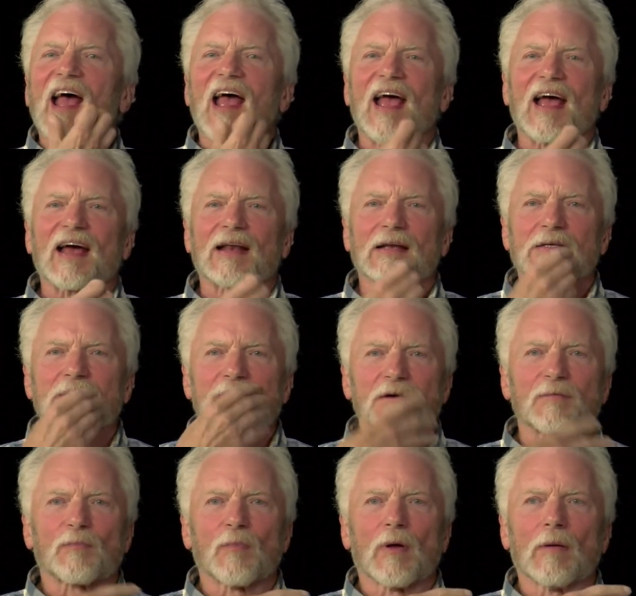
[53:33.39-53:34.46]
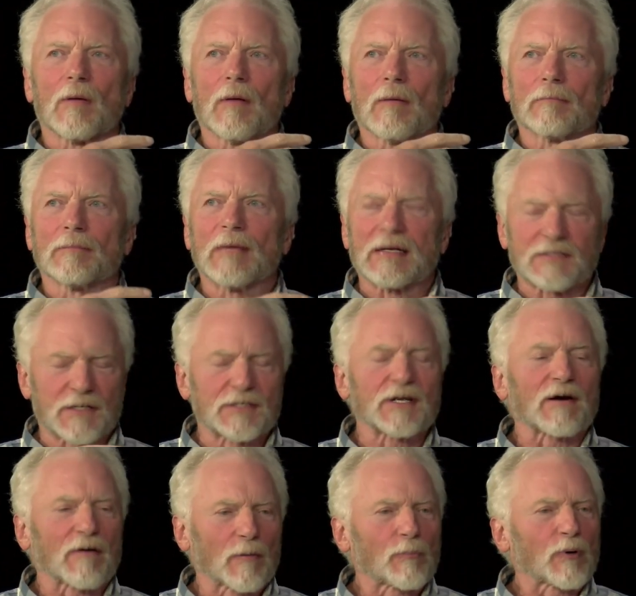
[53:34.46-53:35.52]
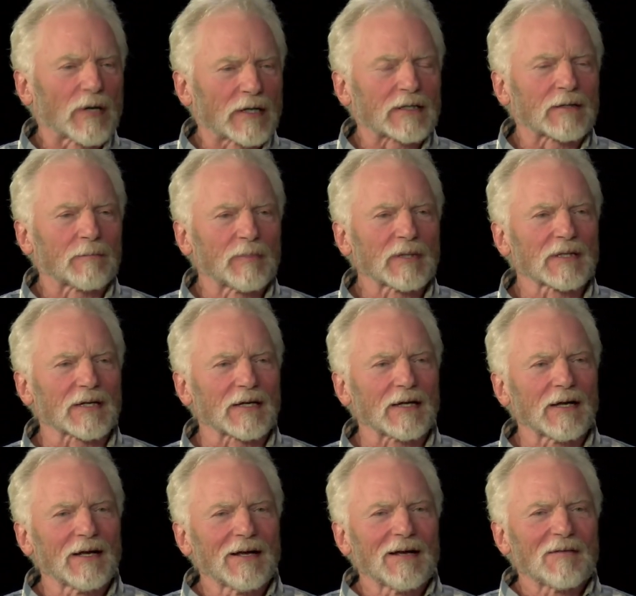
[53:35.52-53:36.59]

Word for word: and a certain necessary predictability